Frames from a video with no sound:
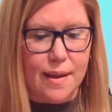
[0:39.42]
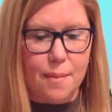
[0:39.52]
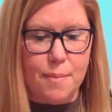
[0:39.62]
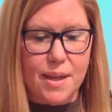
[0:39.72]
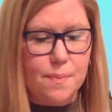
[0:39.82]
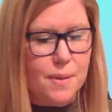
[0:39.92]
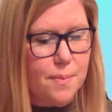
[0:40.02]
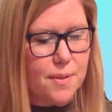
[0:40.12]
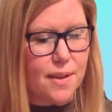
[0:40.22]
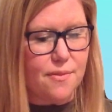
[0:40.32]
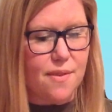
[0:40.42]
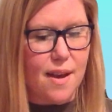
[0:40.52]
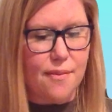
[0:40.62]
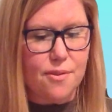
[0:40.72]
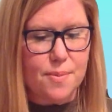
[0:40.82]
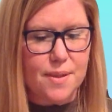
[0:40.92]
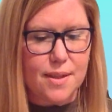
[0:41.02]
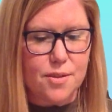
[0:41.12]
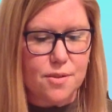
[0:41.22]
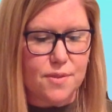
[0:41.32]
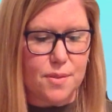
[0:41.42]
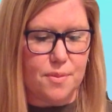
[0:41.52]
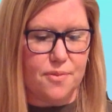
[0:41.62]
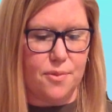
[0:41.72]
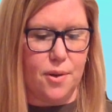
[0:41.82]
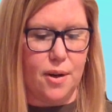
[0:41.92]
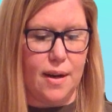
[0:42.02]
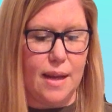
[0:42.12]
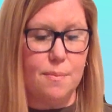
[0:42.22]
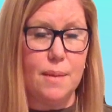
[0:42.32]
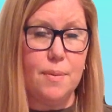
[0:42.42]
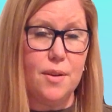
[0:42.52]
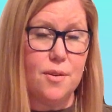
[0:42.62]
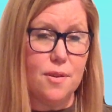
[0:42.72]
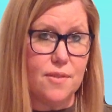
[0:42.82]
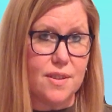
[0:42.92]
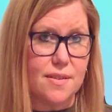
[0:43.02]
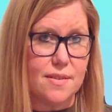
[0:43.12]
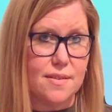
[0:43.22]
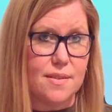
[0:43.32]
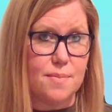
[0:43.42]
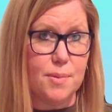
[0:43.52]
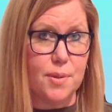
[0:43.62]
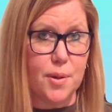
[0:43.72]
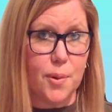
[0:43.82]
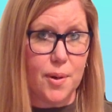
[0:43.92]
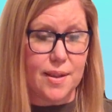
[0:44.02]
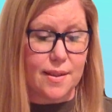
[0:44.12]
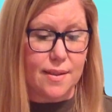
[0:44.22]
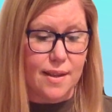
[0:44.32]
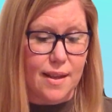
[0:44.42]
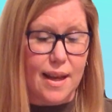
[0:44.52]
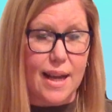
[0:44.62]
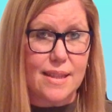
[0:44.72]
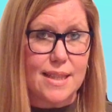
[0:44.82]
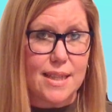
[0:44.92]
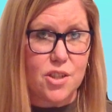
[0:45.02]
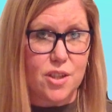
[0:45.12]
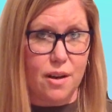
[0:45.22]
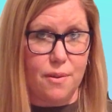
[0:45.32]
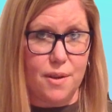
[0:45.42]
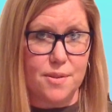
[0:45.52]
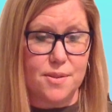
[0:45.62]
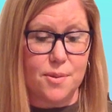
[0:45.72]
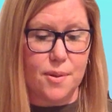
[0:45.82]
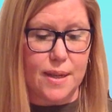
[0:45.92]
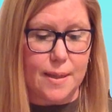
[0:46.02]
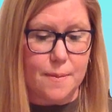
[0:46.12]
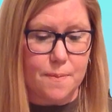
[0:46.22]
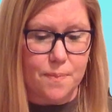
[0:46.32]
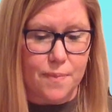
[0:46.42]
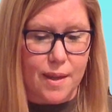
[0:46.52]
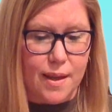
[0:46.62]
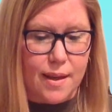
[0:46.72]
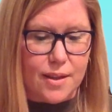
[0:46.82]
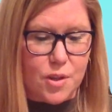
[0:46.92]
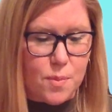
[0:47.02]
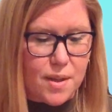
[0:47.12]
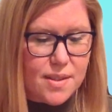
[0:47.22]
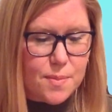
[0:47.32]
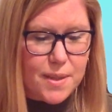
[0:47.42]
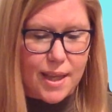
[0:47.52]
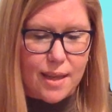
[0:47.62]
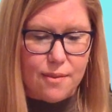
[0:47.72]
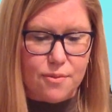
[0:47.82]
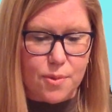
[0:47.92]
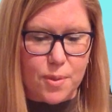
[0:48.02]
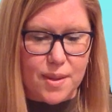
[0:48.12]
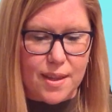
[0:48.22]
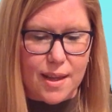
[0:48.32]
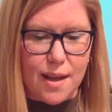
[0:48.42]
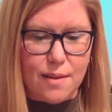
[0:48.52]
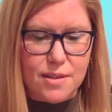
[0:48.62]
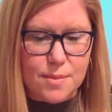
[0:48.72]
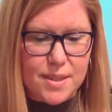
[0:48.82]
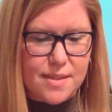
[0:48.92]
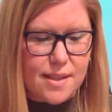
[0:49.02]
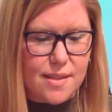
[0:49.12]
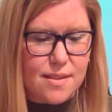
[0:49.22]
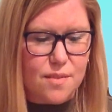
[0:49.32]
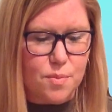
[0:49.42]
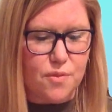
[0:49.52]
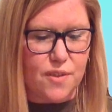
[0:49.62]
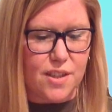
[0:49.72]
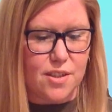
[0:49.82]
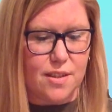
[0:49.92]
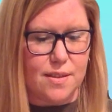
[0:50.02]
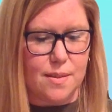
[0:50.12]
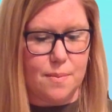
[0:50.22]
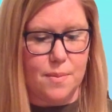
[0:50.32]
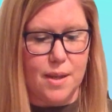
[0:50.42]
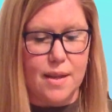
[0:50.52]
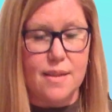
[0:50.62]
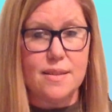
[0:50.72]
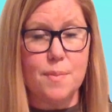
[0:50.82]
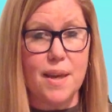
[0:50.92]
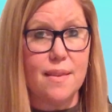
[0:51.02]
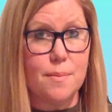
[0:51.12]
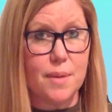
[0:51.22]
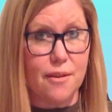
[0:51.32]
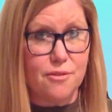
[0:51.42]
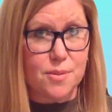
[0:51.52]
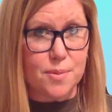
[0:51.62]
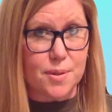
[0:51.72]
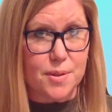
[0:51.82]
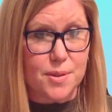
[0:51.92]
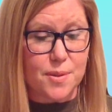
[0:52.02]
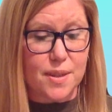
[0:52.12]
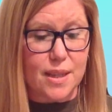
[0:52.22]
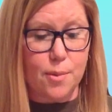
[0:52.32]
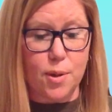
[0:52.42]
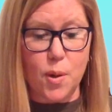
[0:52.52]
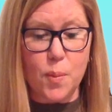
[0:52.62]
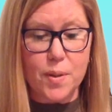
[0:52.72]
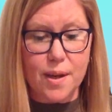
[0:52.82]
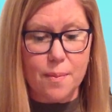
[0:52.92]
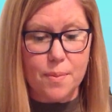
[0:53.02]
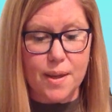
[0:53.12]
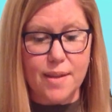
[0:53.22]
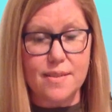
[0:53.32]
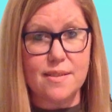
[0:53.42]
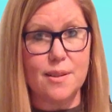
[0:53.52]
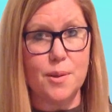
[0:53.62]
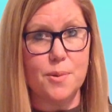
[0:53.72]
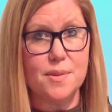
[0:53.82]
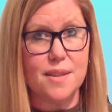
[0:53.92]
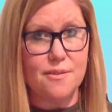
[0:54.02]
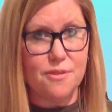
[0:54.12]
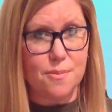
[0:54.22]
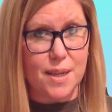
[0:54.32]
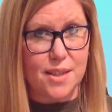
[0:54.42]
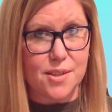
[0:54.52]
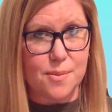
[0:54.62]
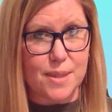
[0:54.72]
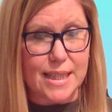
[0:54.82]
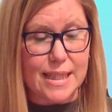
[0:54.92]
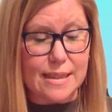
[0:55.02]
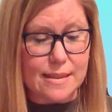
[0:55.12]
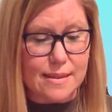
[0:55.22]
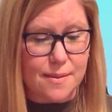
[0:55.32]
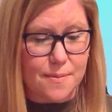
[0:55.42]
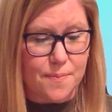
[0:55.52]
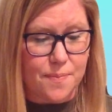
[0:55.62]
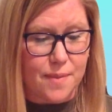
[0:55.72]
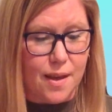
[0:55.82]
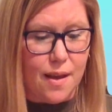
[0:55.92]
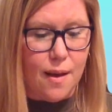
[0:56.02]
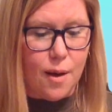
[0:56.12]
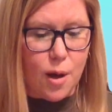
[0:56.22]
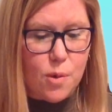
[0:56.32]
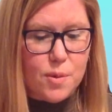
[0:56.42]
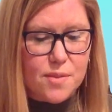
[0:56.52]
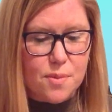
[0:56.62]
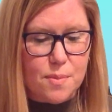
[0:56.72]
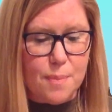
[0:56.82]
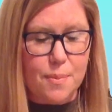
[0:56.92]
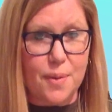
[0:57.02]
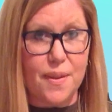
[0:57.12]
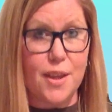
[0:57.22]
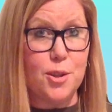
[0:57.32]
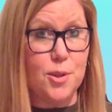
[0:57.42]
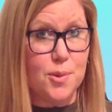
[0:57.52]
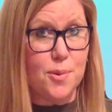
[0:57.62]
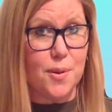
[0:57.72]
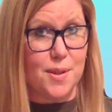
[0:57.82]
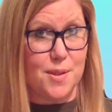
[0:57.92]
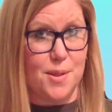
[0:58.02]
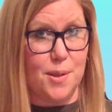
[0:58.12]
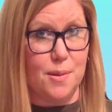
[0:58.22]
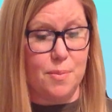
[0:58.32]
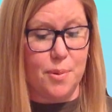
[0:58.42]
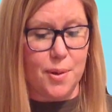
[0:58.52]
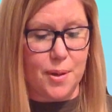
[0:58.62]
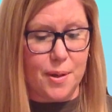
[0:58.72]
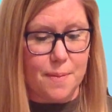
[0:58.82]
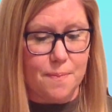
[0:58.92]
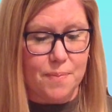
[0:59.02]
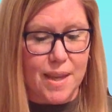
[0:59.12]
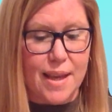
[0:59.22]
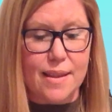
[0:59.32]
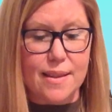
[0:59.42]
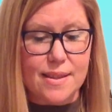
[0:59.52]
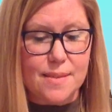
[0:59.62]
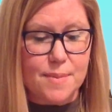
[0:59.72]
Many people have never been interviewed before and may be nervous to be recorded as they share their story. You must behave with the ultimate sense of professionalism to make them comfortable so that they will open up and disclose information with ease. Always remember that you are the star reporter. This